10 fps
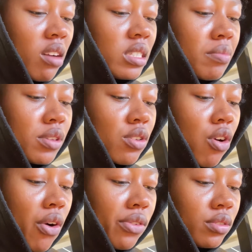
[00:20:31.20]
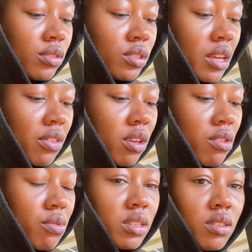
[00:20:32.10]
It's a bit cold. I think it
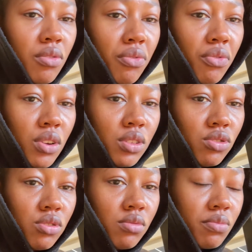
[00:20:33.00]
was in the fridge.